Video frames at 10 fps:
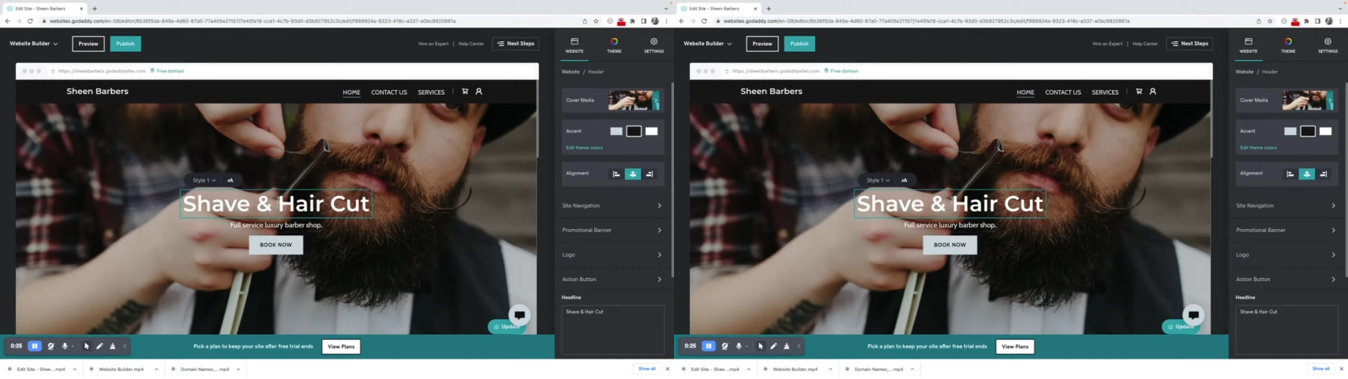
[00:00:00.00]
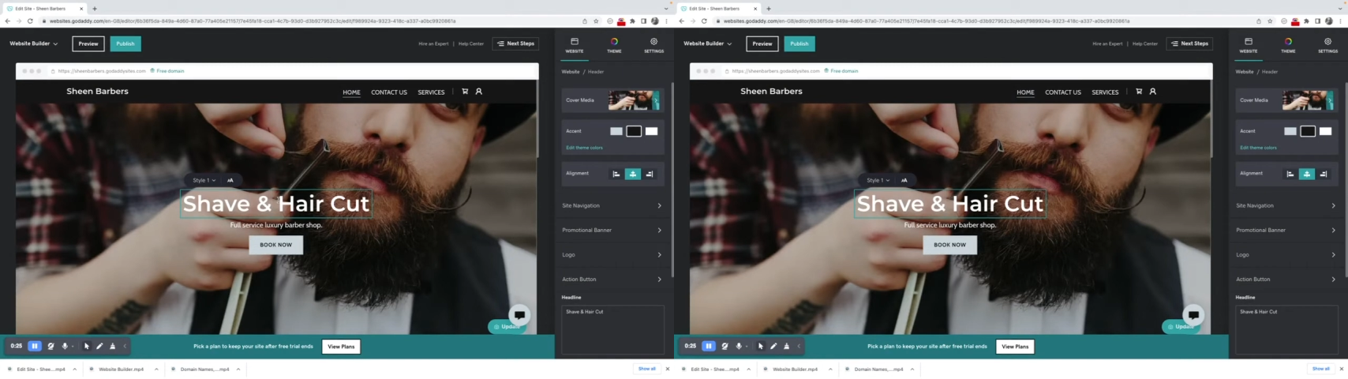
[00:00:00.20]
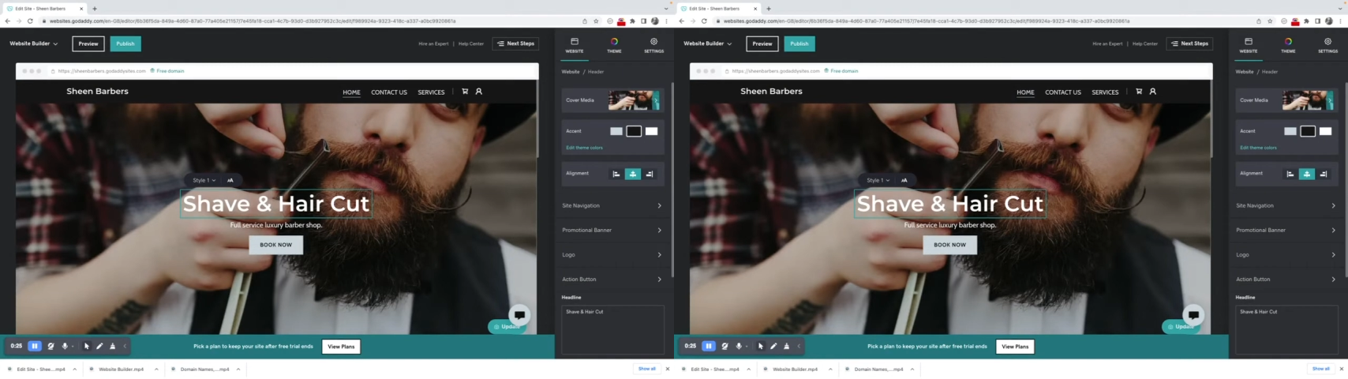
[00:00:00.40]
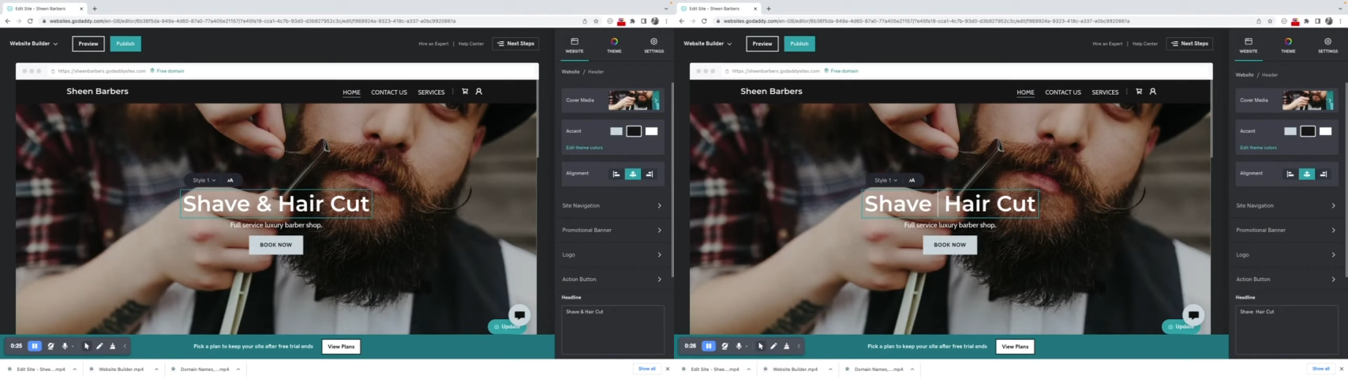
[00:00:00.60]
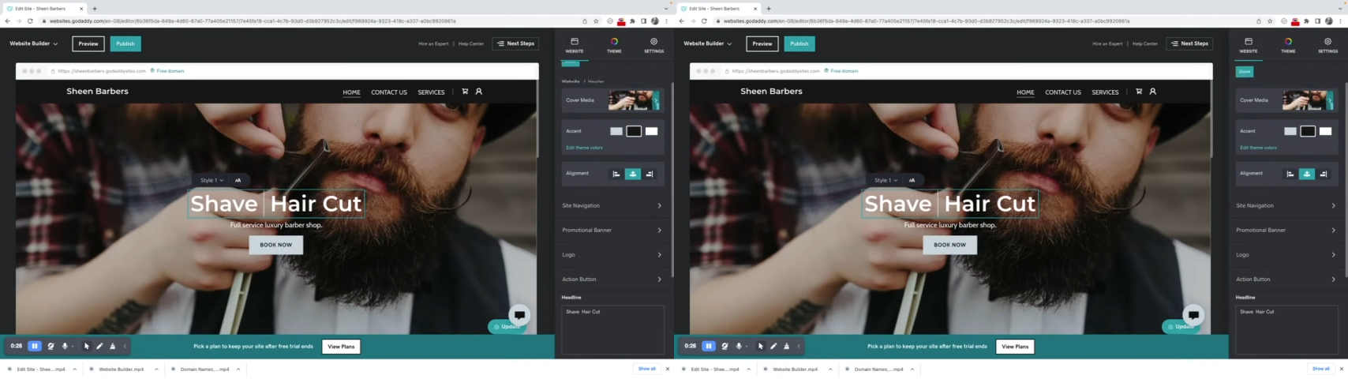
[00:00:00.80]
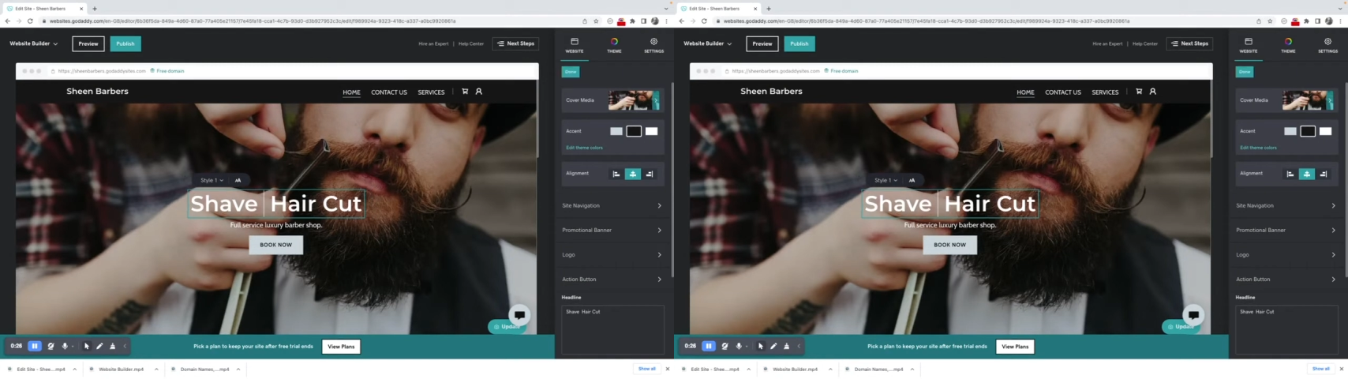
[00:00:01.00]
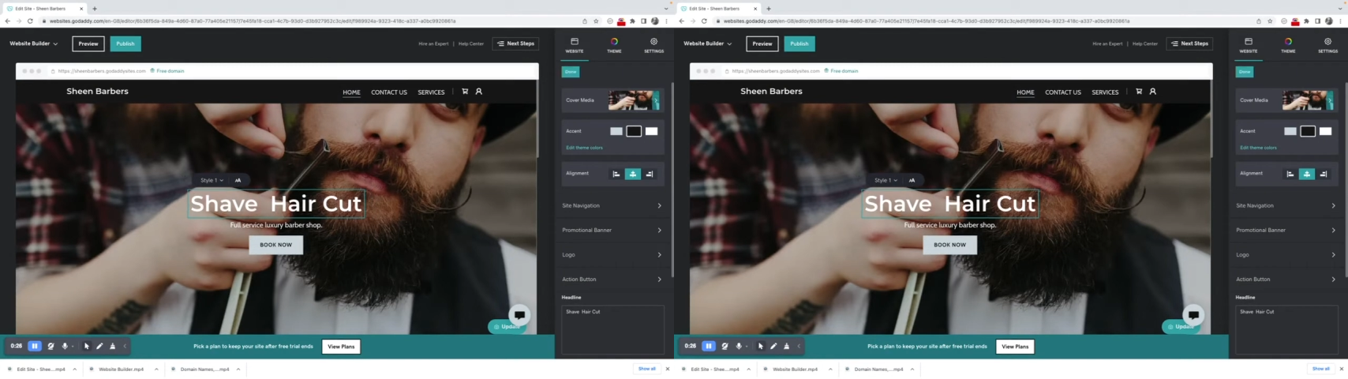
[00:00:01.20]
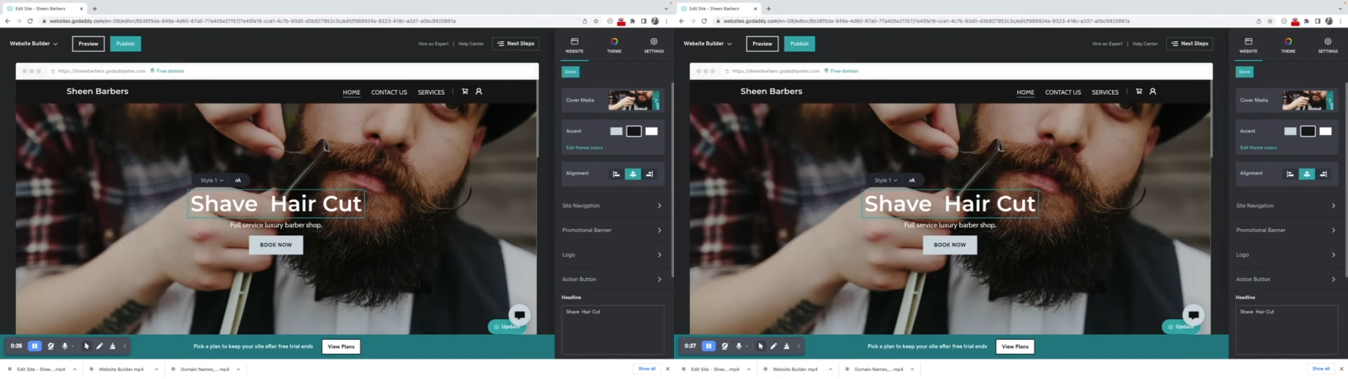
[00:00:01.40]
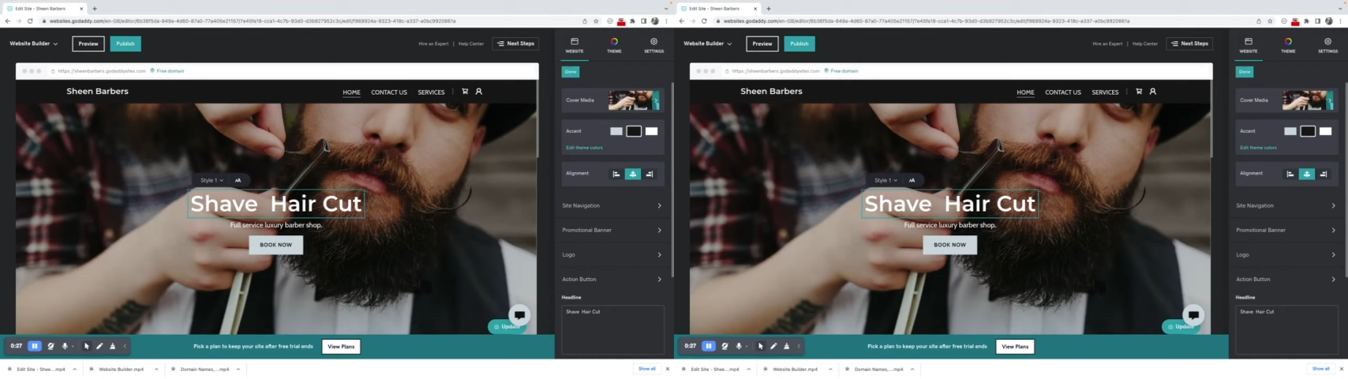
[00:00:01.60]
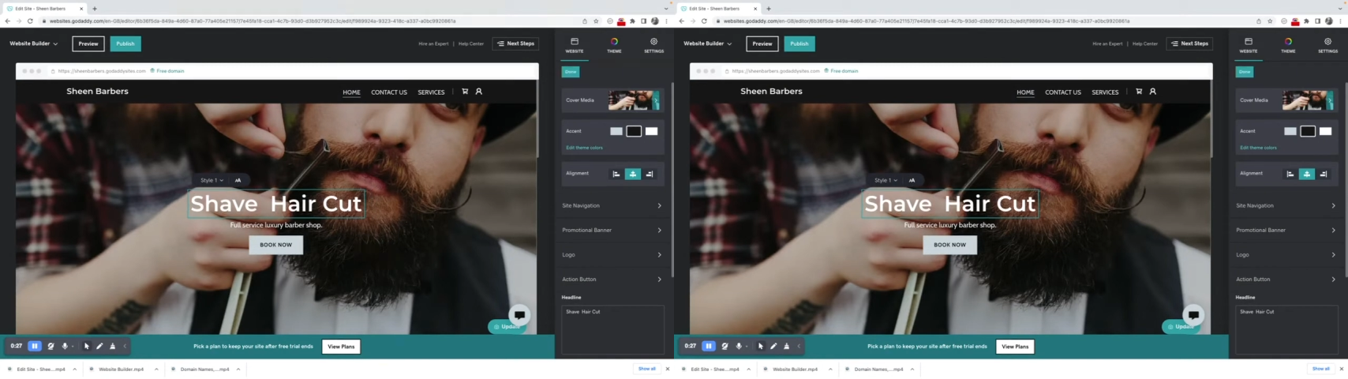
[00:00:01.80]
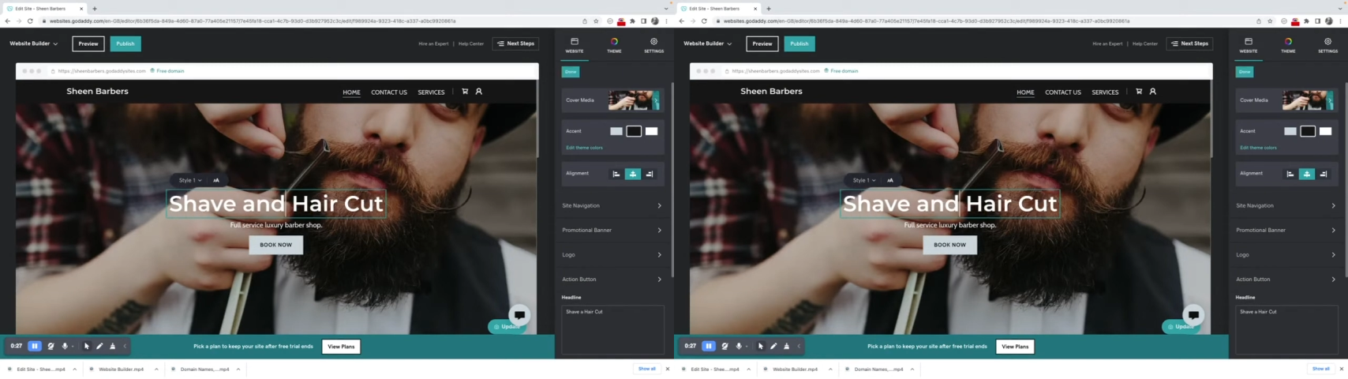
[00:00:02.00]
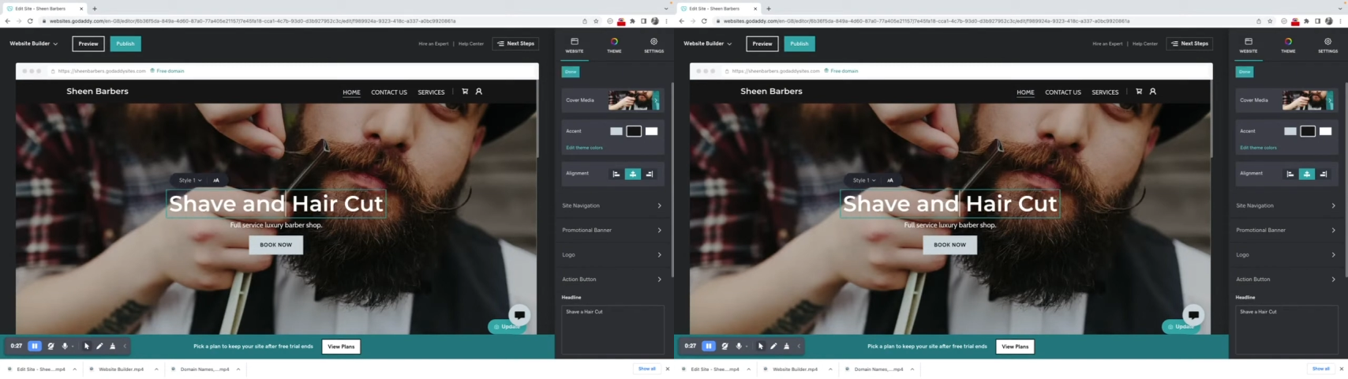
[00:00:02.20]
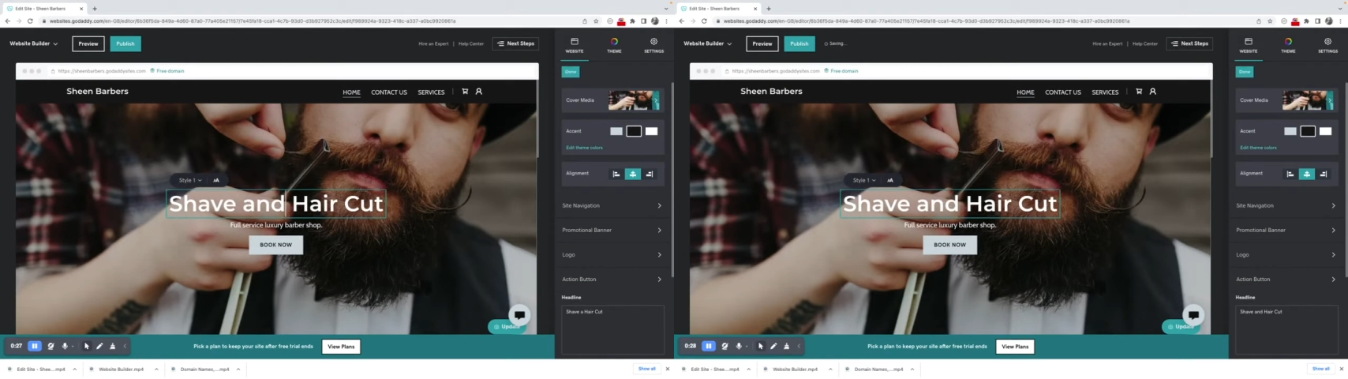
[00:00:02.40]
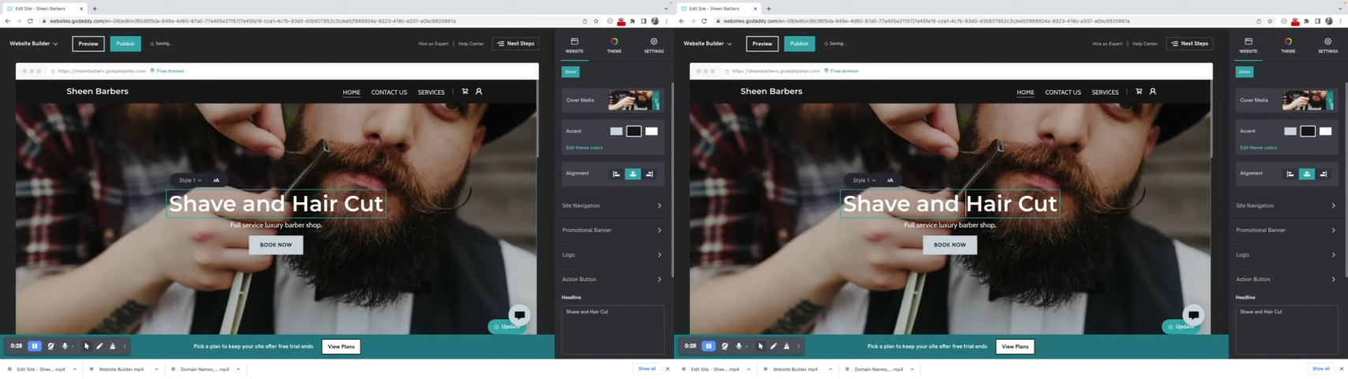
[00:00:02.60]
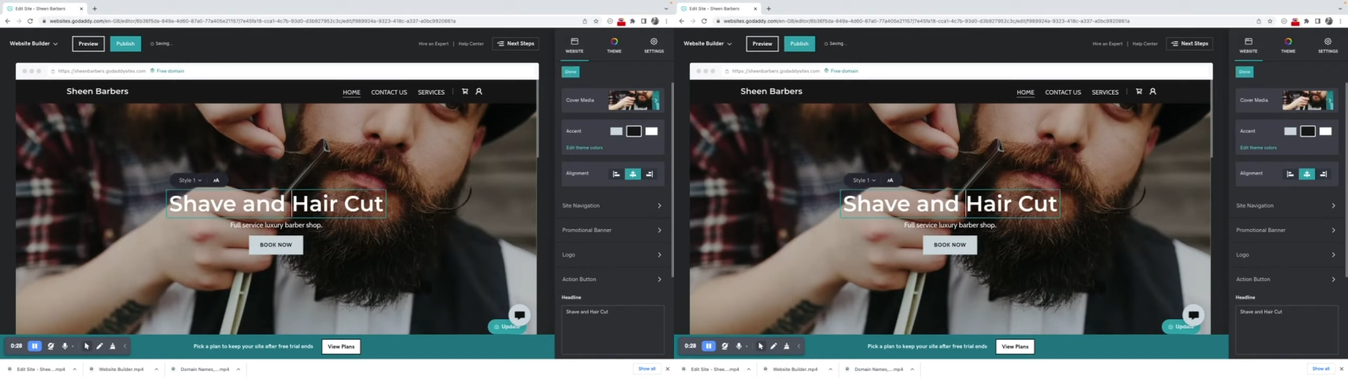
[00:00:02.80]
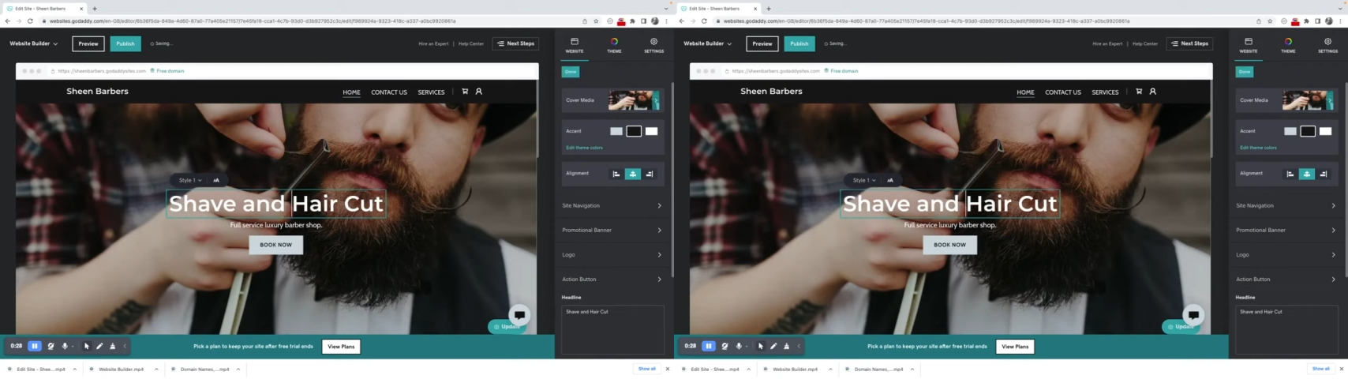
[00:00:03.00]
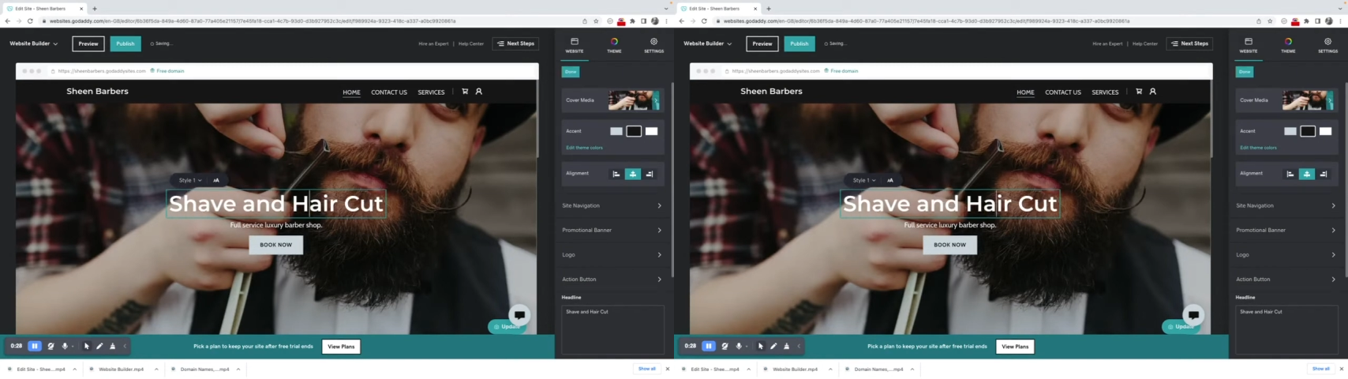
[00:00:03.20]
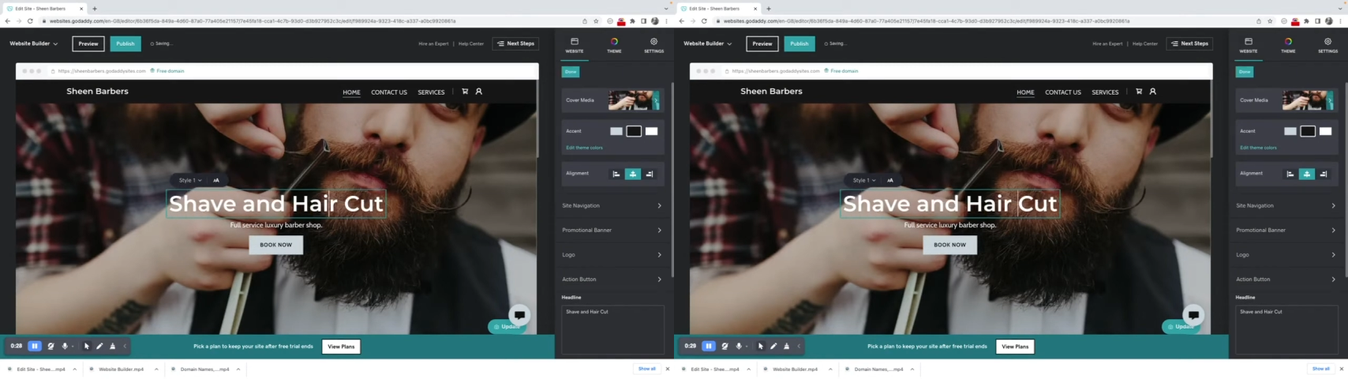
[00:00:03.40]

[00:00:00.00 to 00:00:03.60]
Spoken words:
Nobody's mouth can be seen.